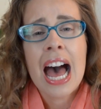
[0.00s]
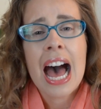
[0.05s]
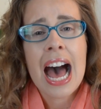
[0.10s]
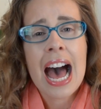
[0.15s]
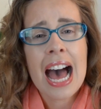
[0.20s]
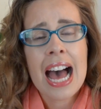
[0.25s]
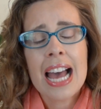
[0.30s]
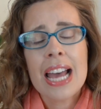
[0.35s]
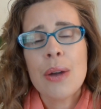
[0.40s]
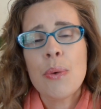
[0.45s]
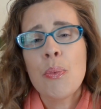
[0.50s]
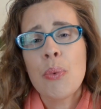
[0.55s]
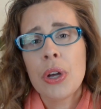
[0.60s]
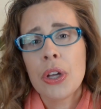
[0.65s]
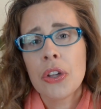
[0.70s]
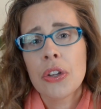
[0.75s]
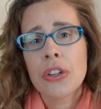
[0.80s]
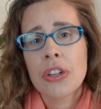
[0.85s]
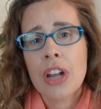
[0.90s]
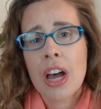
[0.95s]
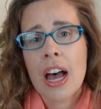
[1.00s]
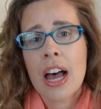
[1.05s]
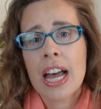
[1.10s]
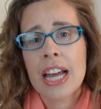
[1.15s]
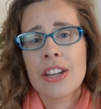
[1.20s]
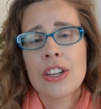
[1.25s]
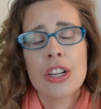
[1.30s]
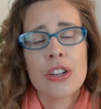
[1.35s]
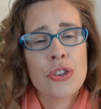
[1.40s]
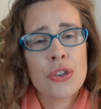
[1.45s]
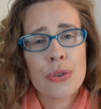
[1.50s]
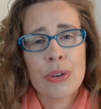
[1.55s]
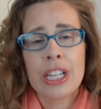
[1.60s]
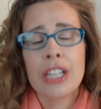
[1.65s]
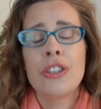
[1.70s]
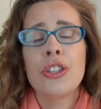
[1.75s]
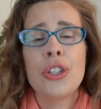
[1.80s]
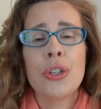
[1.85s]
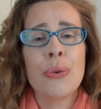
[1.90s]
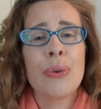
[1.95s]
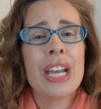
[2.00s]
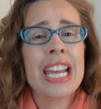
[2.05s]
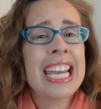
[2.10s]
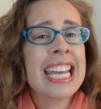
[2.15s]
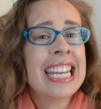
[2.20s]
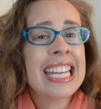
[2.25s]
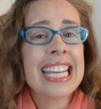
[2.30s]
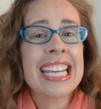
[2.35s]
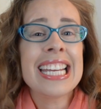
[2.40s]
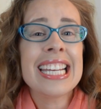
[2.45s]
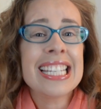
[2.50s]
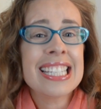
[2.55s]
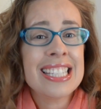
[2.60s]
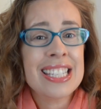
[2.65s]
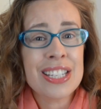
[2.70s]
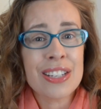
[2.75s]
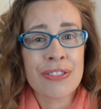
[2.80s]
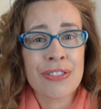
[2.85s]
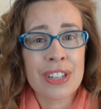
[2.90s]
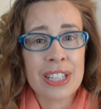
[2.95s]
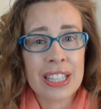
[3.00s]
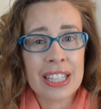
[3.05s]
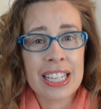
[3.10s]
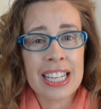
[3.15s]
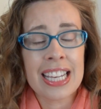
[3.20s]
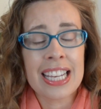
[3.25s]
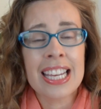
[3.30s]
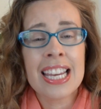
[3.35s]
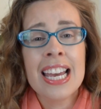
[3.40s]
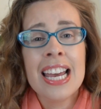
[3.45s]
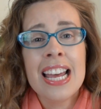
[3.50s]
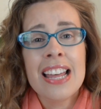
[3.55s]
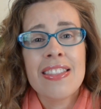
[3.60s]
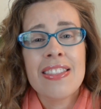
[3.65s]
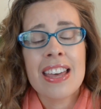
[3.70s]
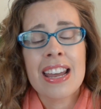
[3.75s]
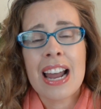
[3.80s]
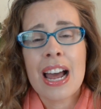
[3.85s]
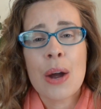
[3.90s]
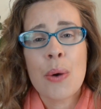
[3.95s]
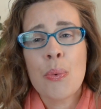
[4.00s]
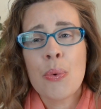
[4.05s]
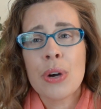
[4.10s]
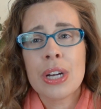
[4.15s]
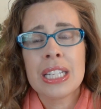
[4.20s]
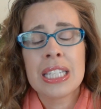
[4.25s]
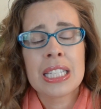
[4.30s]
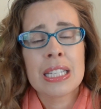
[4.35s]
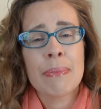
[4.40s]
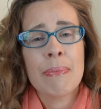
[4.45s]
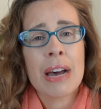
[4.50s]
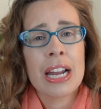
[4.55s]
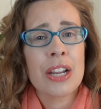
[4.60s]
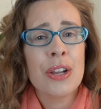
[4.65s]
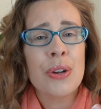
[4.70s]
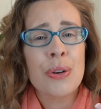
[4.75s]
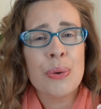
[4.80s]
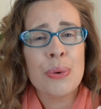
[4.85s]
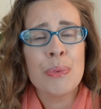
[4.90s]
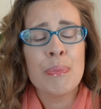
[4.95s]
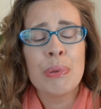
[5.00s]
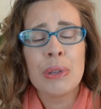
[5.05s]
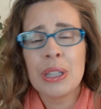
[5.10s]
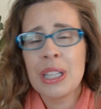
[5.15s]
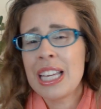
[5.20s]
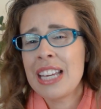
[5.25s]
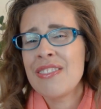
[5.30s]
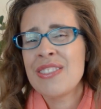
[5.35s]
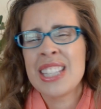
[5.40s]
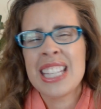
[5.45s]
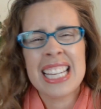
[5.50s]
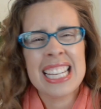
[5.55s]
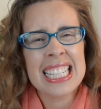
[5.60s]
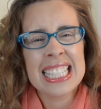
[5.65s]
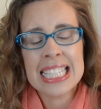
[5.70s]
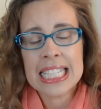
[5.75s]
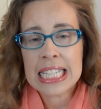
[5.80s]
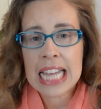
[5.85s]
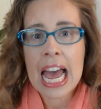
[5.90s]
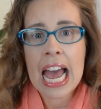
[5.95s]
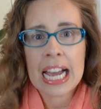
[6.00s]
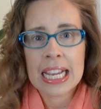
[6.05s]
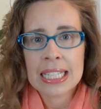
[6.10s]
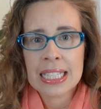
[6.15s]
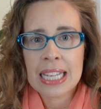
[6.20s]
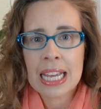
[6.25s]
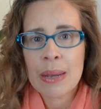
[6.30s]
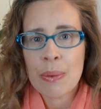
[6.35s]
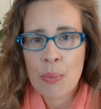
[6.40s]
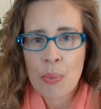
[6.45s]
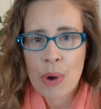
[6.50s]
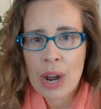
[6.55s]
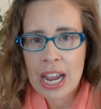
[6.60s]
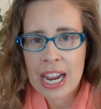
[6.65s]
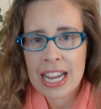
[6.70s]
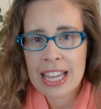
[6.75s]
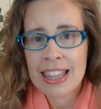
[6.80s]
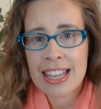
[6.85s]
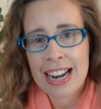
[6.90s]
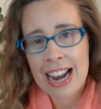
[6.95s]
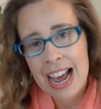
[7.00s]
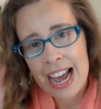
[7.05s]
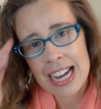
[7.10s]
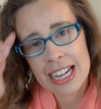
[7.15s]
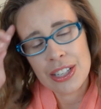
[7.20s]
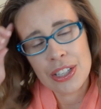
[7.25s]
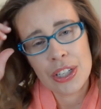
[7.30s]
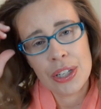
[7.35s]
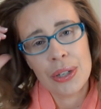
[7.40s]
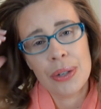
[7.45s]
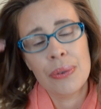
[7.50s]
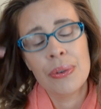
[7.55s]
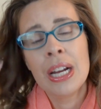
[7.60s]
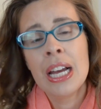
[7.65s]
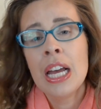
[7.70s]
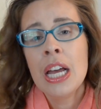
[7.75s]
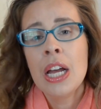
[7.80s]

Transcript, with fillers: I will not treat you any differently than I would somebody who believes the exact same way that I do,